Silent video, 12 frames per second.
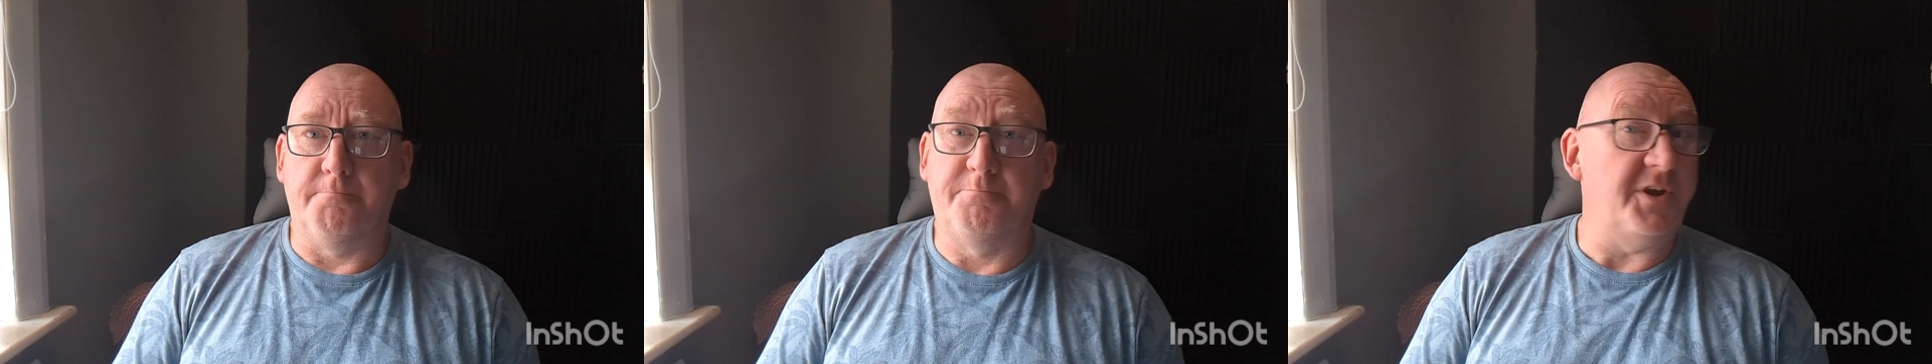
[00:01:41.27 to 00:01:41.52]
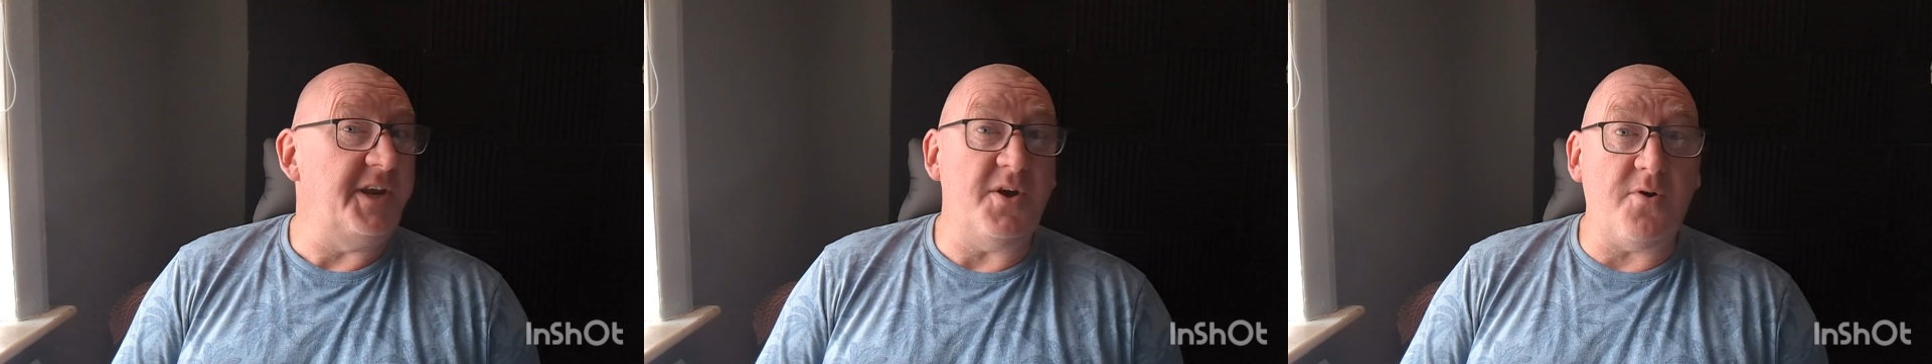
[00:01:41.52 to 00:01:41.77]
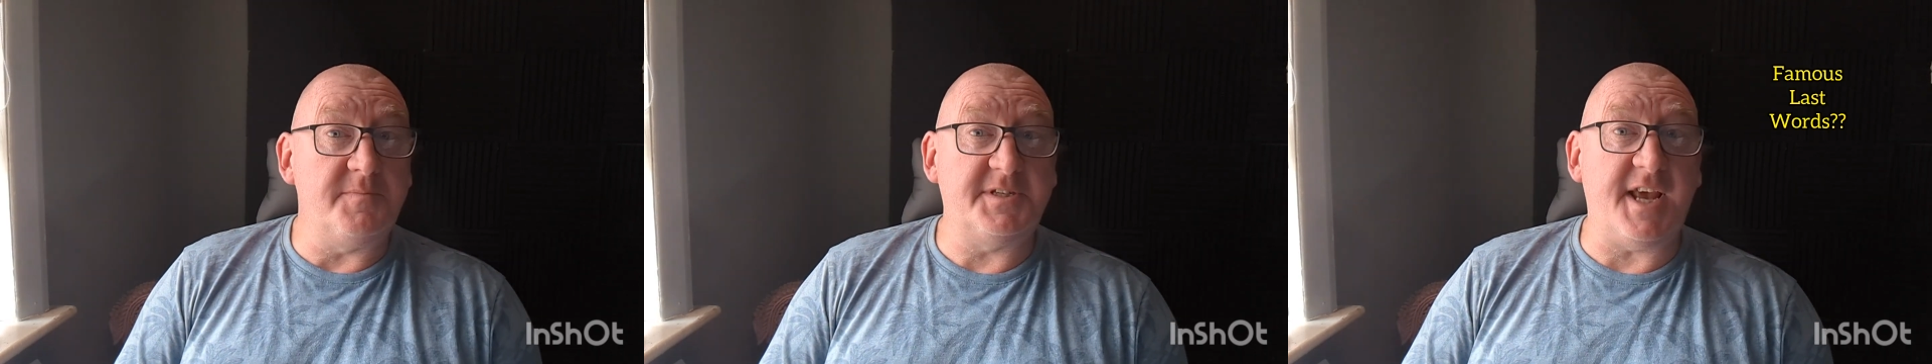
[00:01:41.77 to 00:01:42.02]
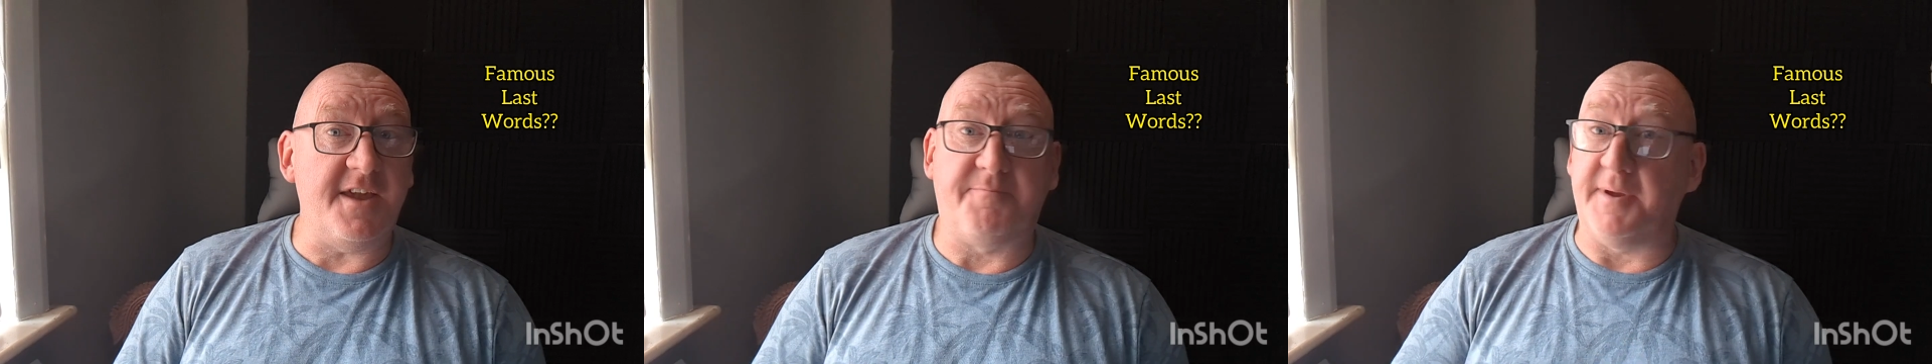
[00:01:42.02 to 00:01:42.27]
But I know I'm
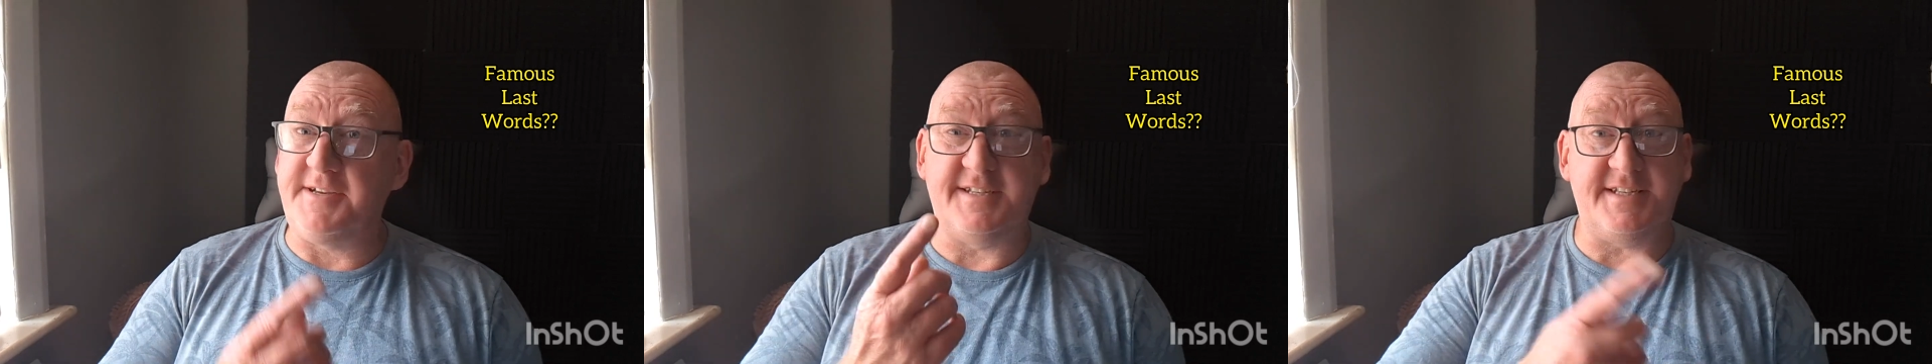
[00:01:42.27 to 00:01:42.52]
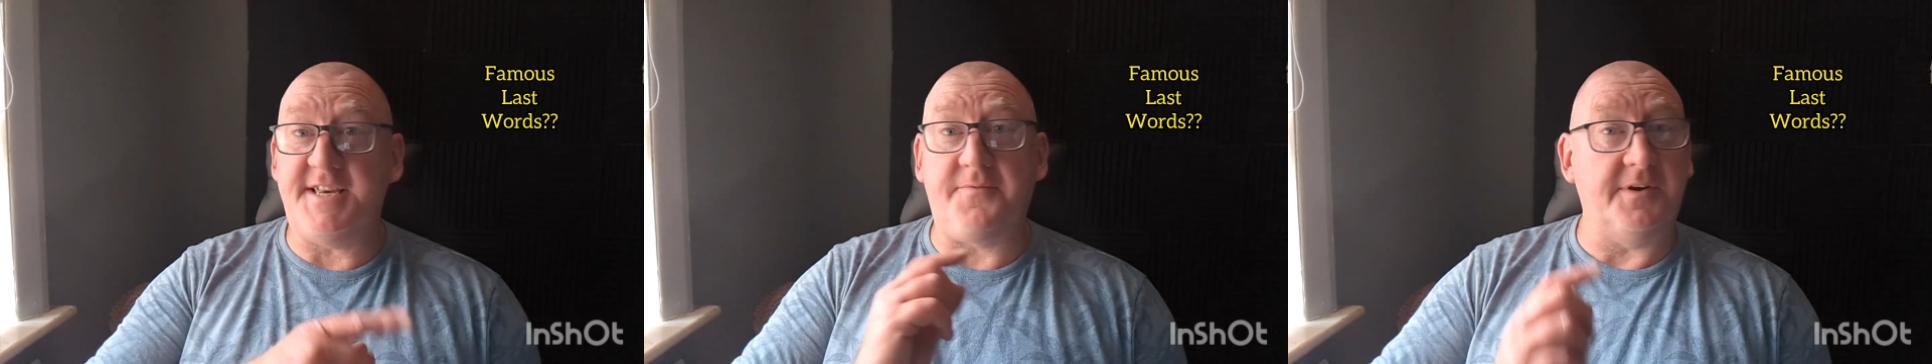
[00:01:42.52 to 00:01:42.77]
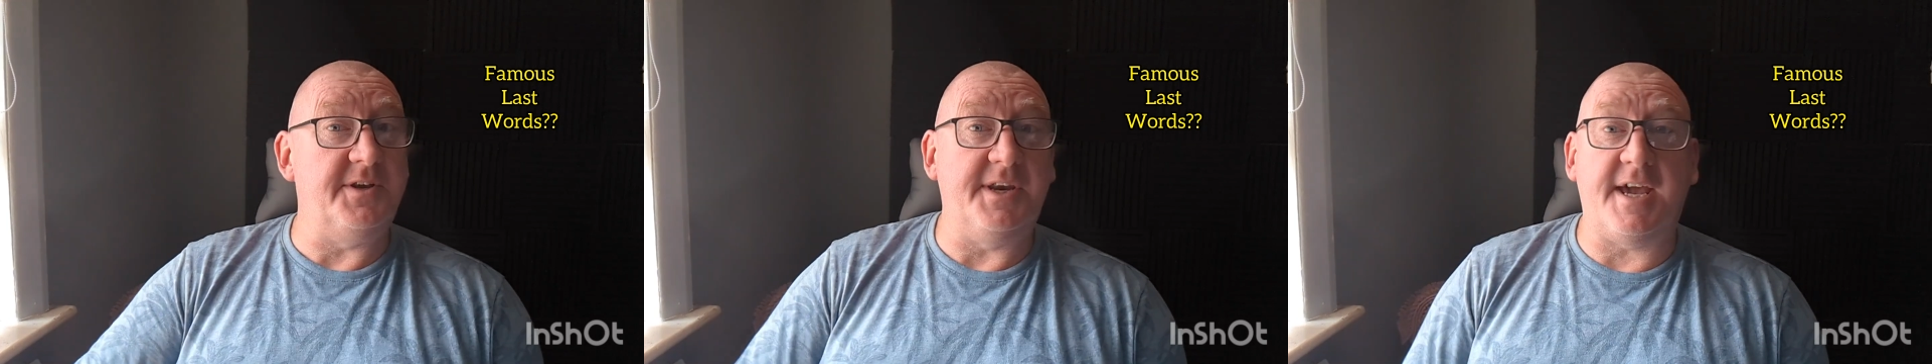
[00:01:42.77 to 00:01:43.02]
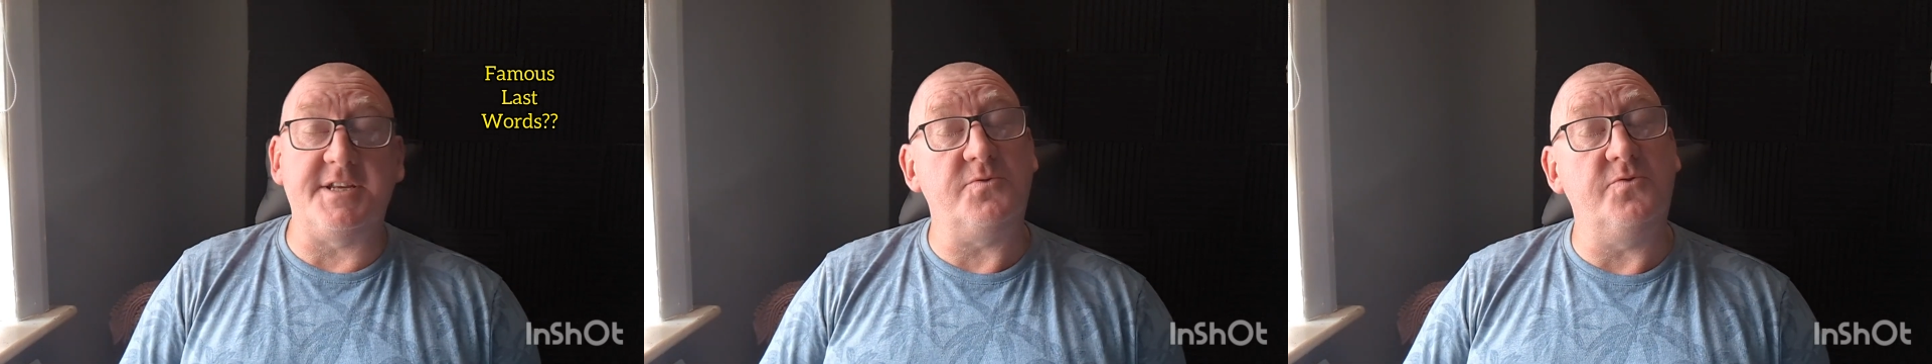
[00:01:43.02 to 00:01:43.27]
safe because it's never going
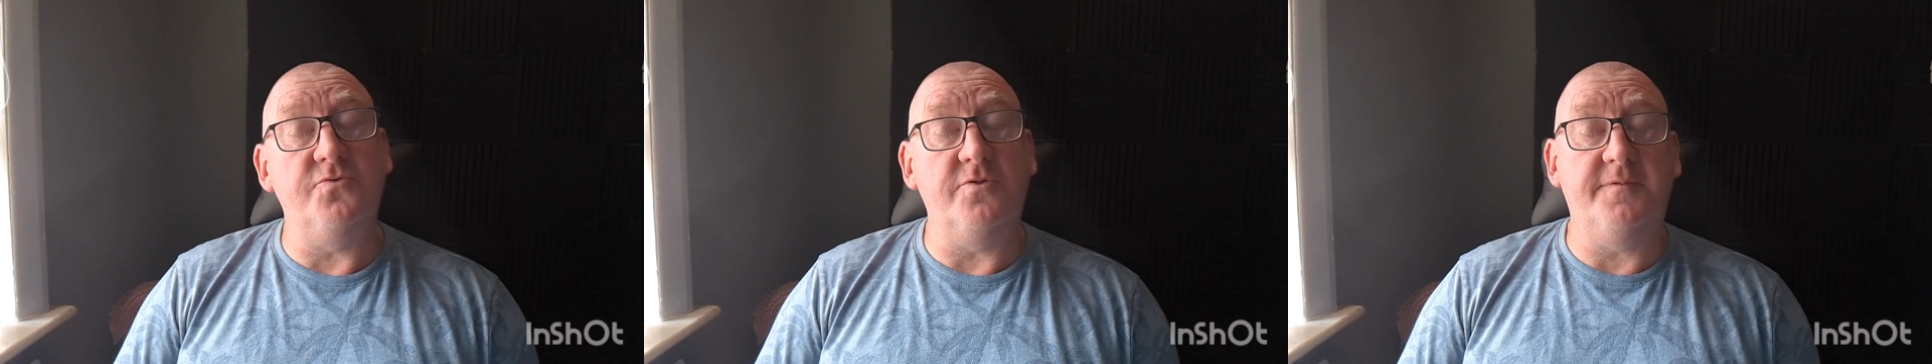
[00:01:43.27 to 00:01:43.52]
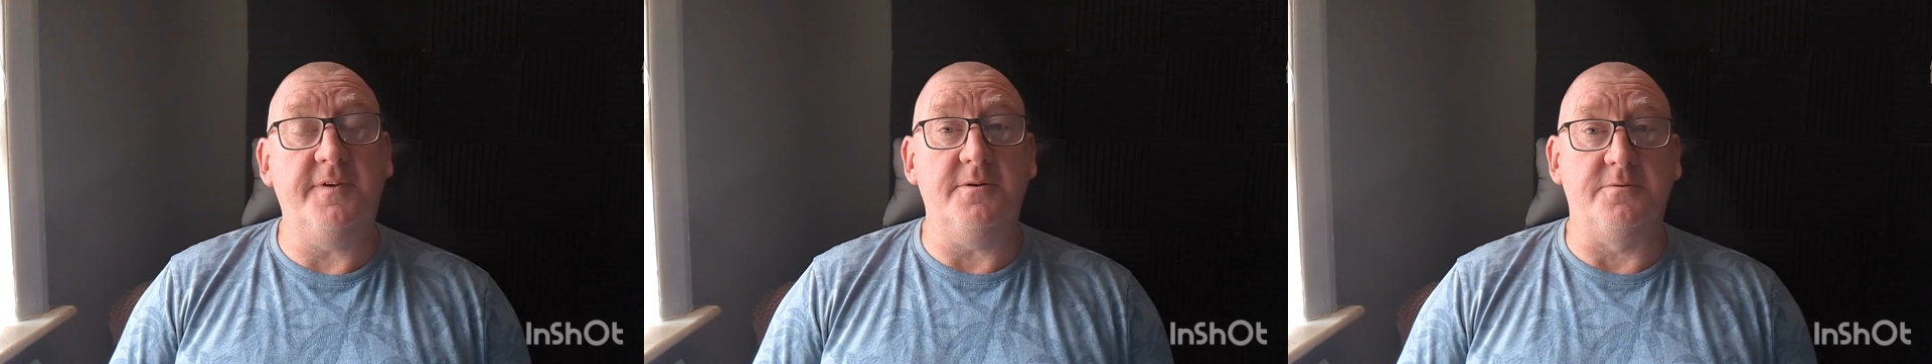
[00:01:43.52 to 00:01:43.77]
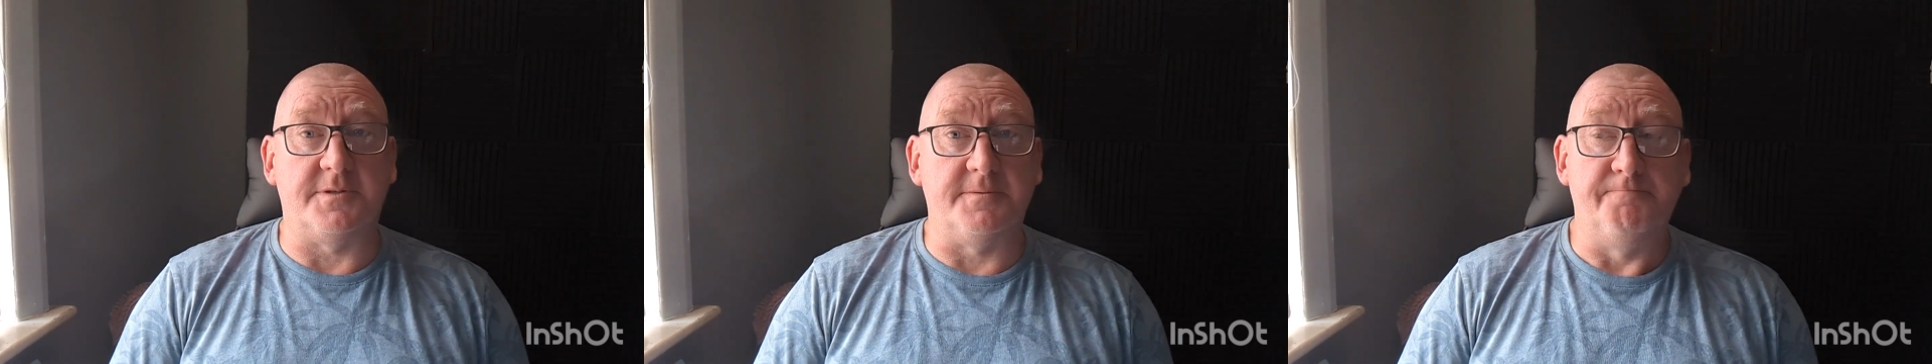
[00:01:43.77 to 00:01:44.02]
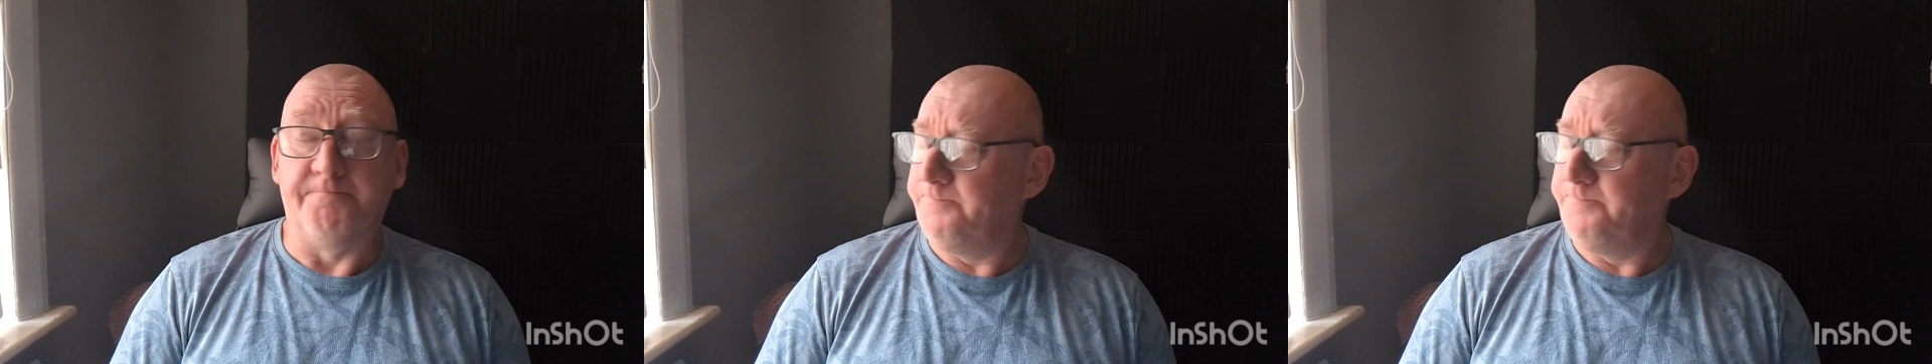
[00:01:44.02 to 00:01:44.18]
to get to 100 views.